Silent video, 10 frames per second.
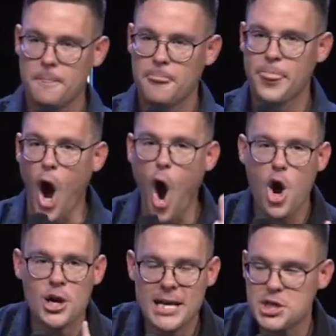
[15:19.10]
the
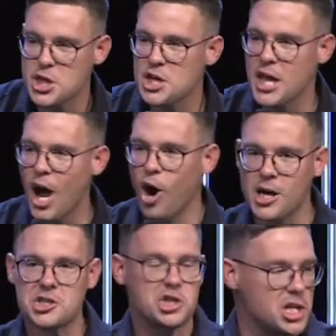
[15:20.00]
only thing they
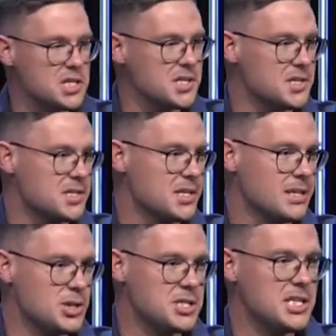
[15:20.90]
asked Jesus
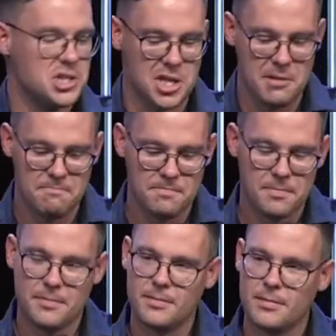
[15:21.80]
to teach them
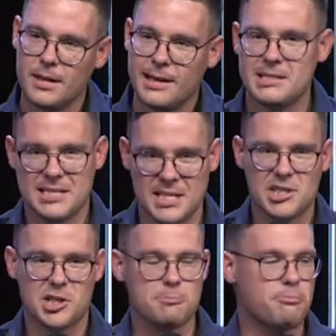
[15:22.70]
is teach
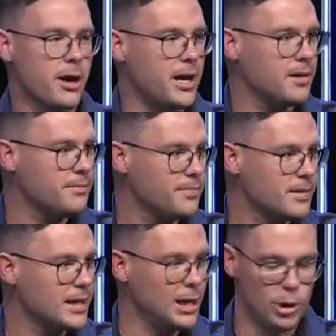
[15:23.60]
us to pray
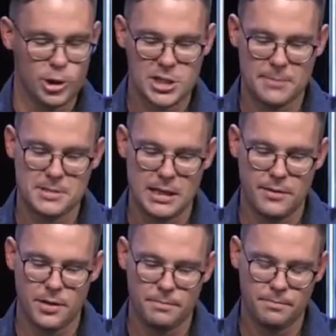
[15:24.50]
in Luke chapter
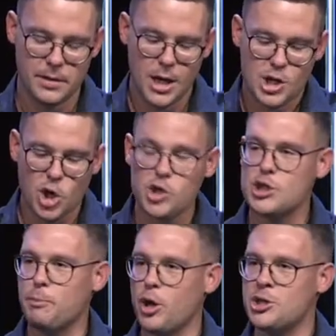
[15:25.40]
11. Charles
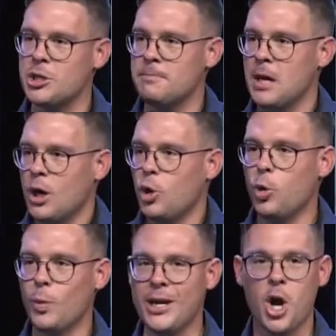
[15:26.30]
Spurgeon, who
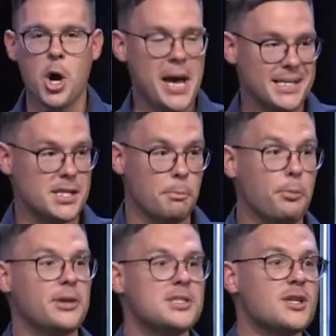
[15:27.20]
we know as the
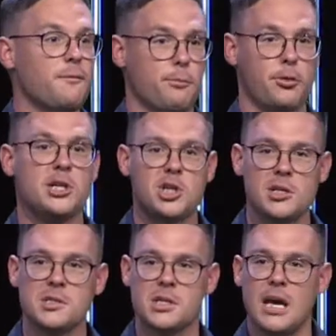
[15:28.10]
Prince of Preachers,